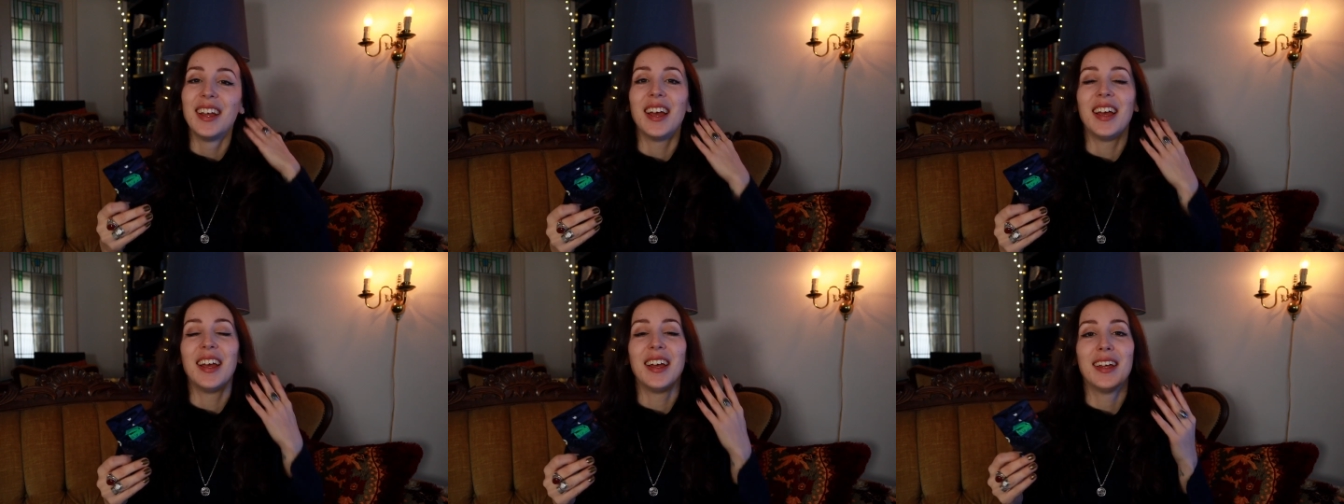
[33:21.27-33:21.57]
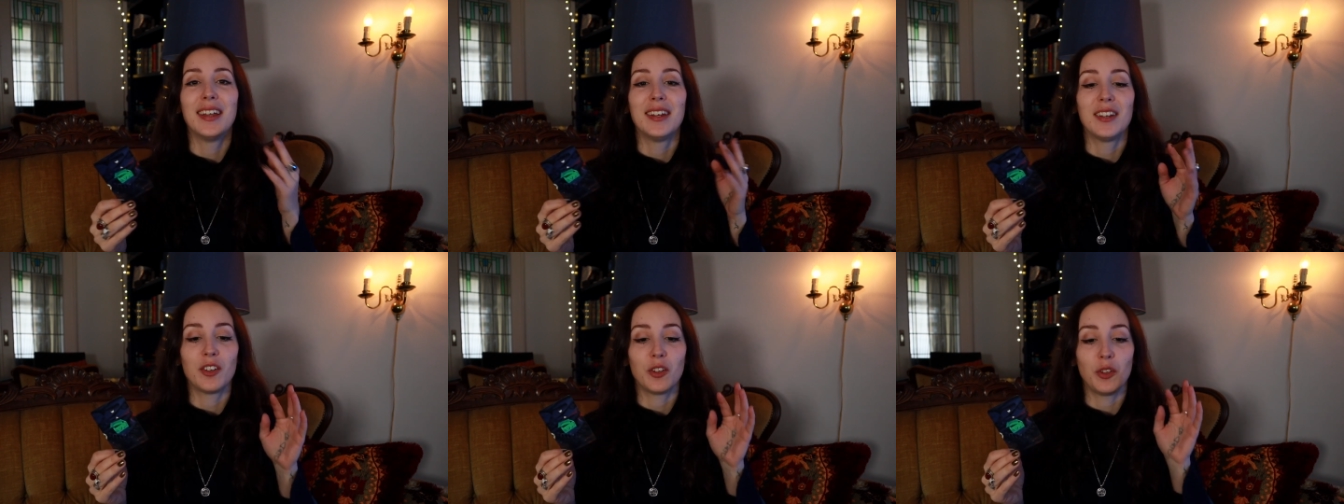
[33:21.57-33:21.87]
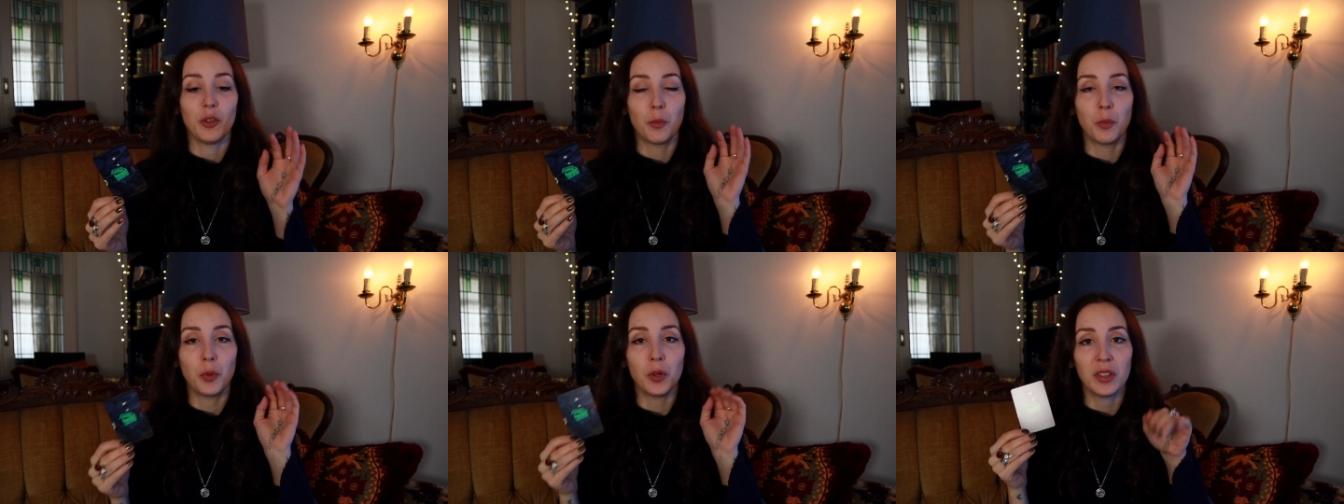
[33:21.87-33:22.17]
And
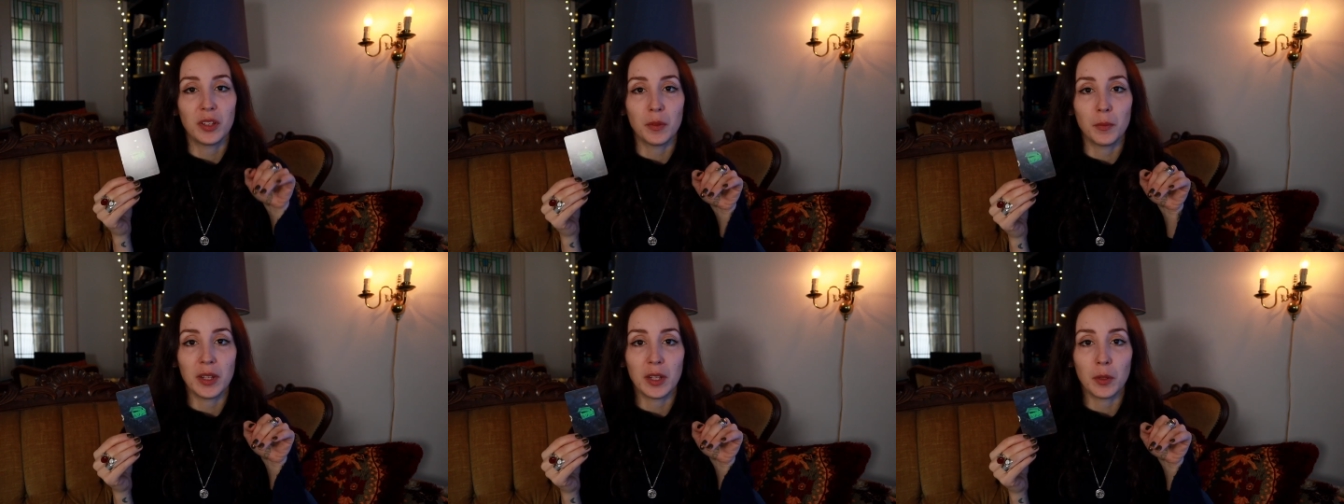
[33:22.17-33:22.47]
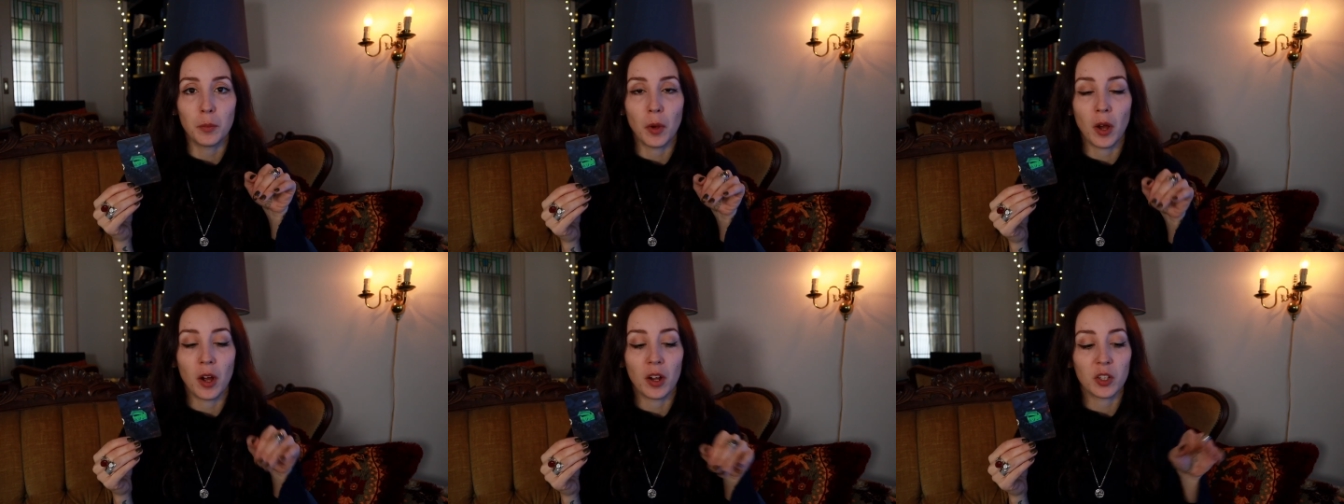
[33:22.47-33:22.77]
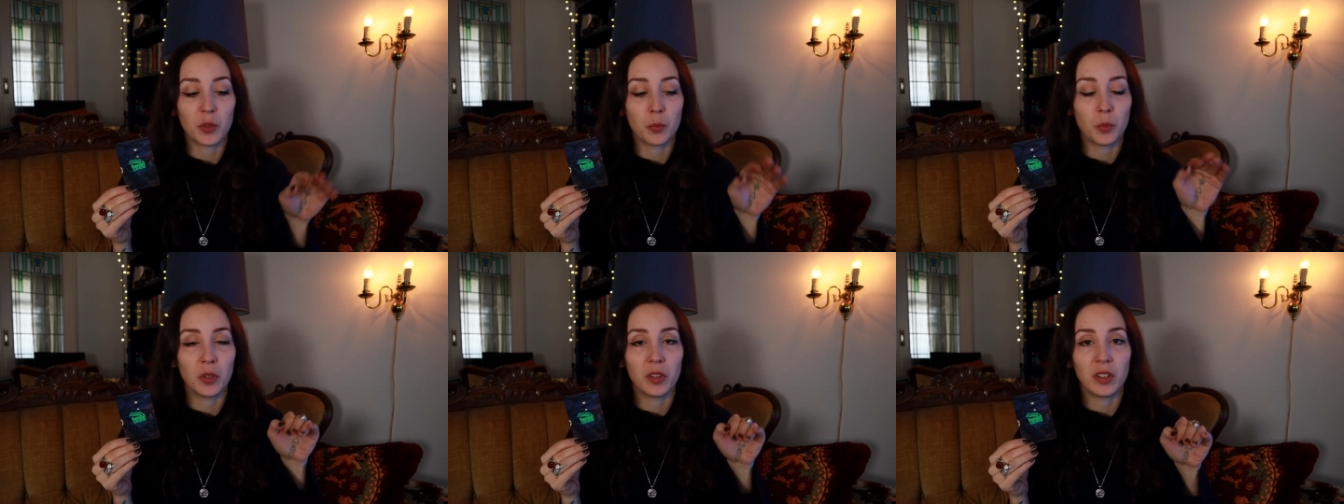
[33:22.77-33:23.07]
you put them in the
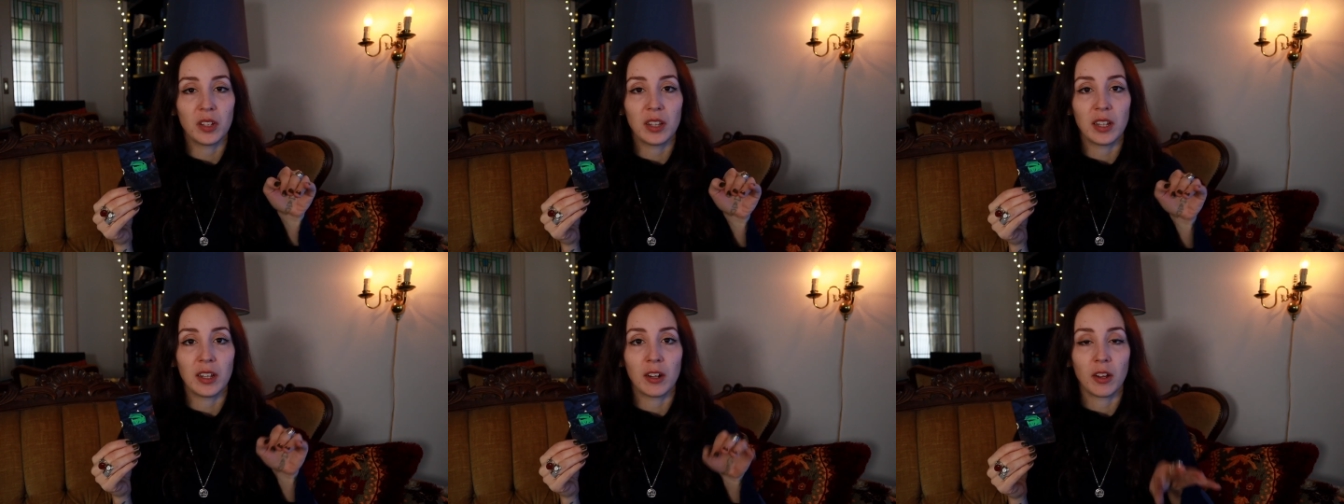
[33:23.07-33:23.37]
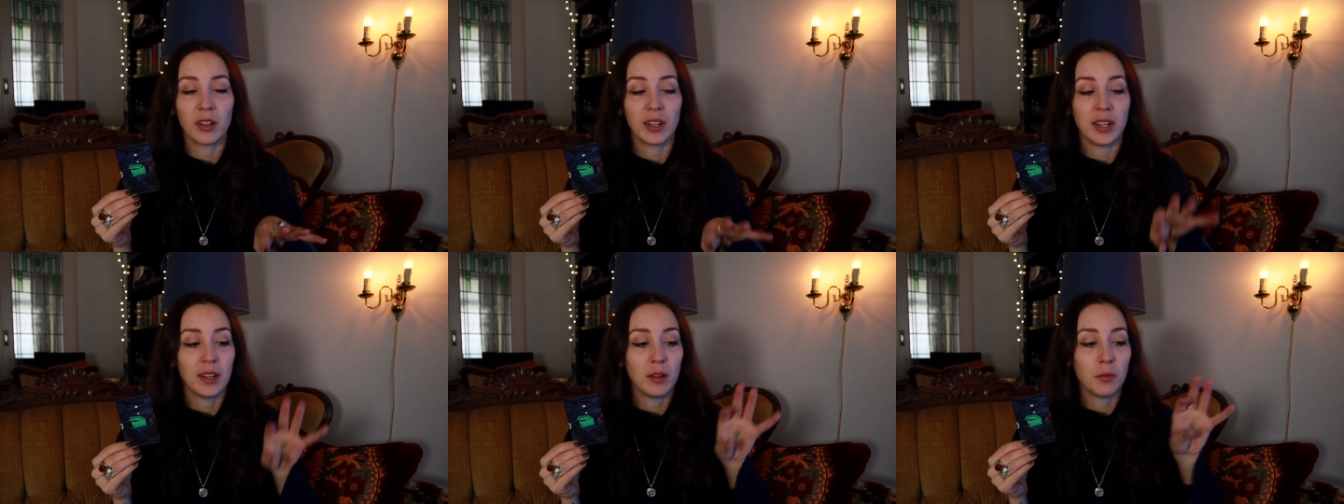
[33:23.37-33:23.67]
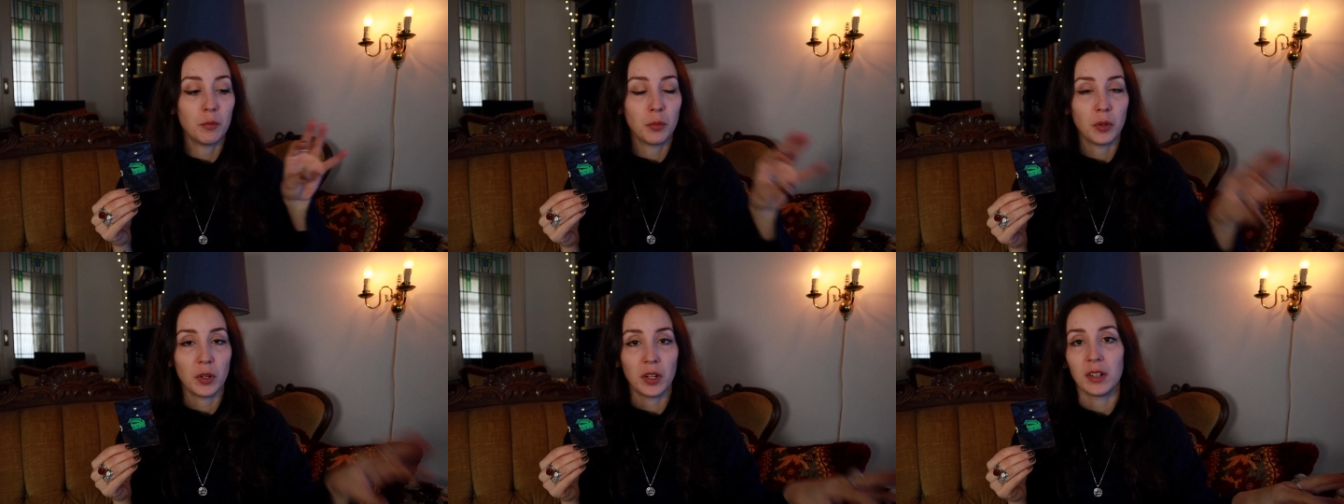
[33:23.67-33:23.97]
box, put the lid on it,
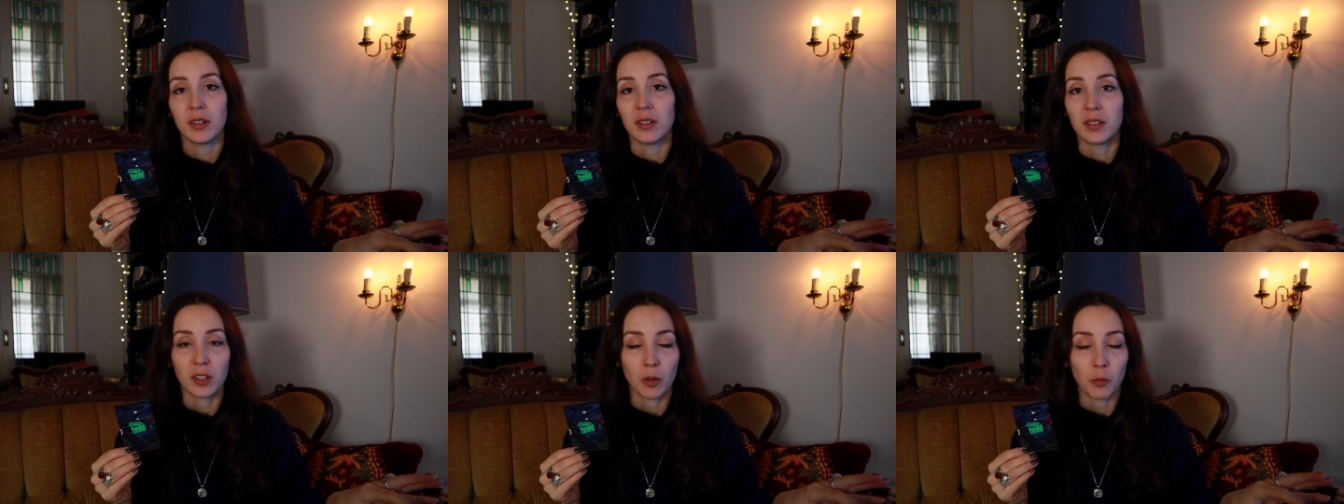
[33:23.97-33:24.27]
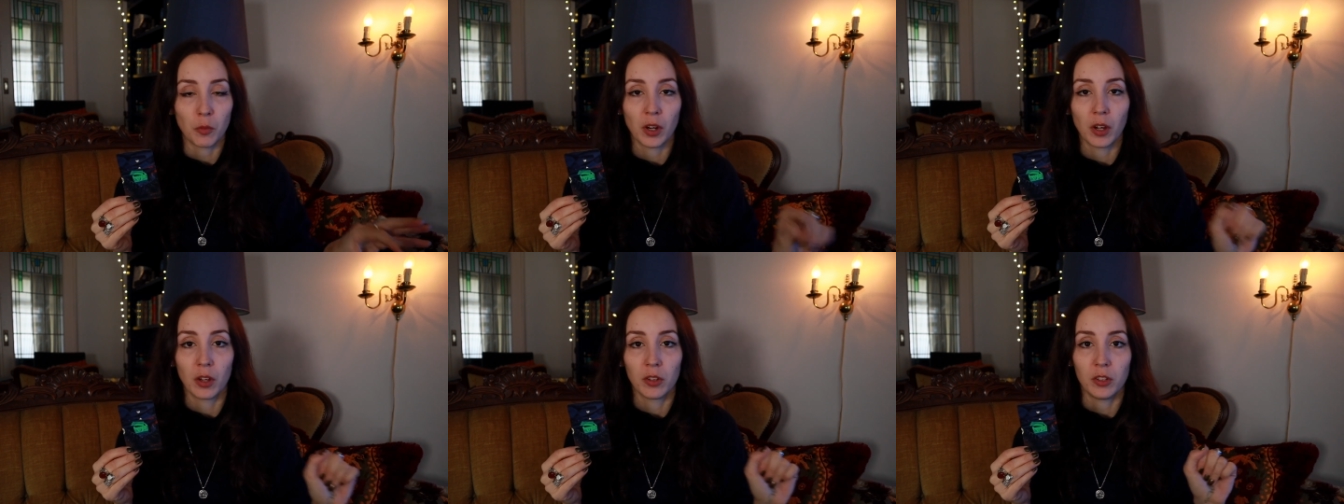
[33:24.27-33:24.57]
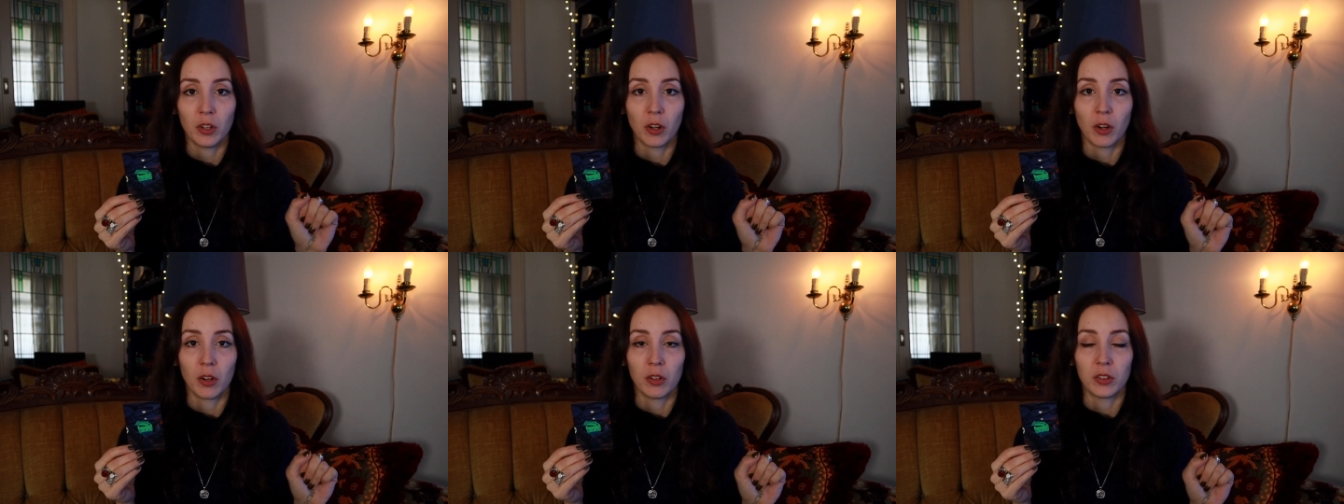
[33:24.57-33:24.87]
put it somewhere on
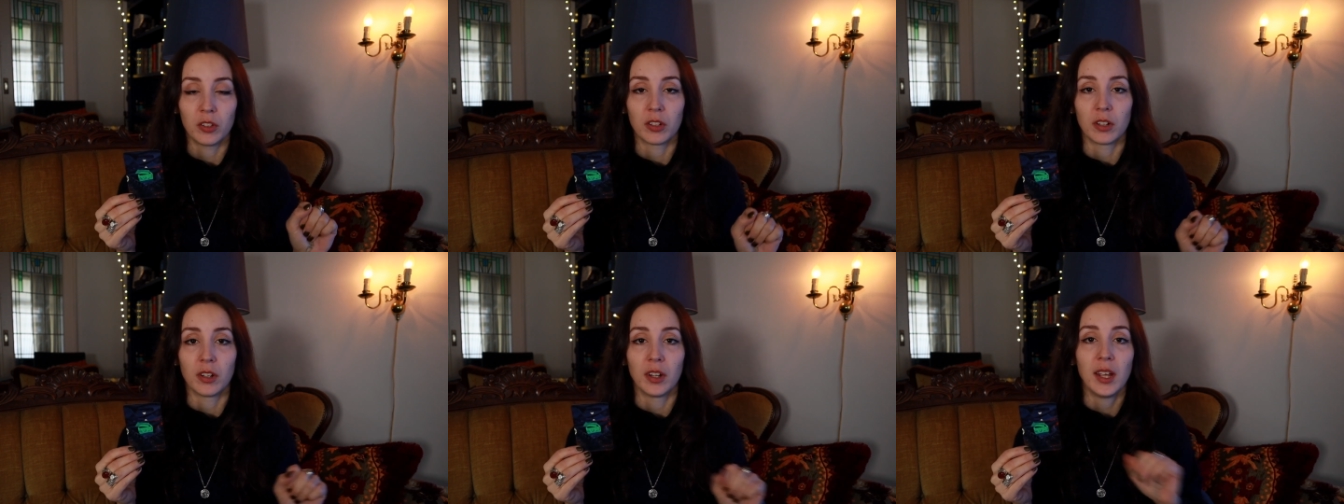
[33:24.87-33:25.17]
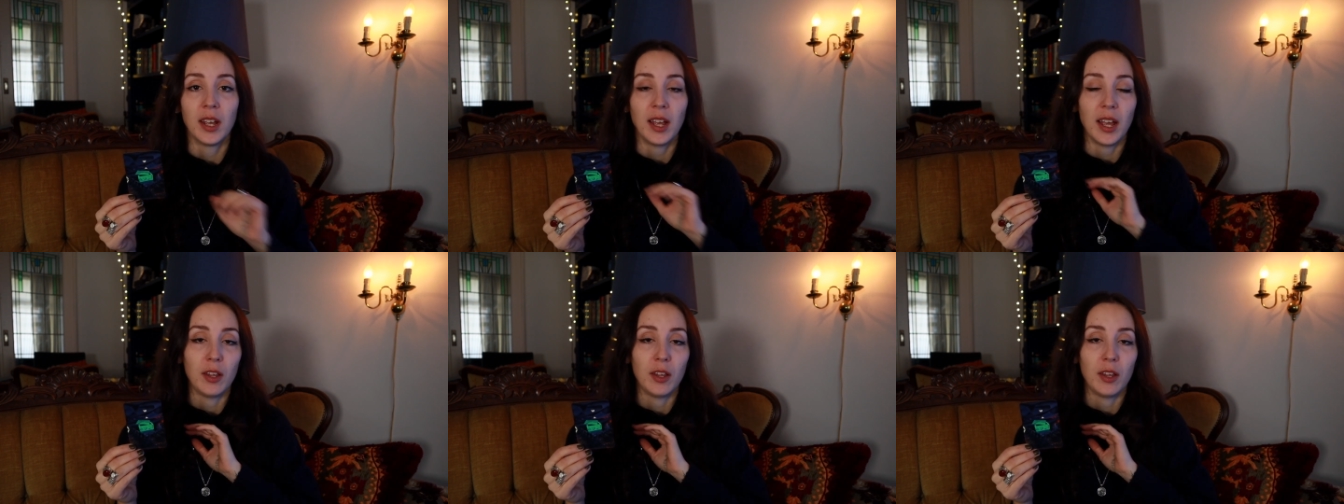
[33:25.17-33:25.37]
your altar,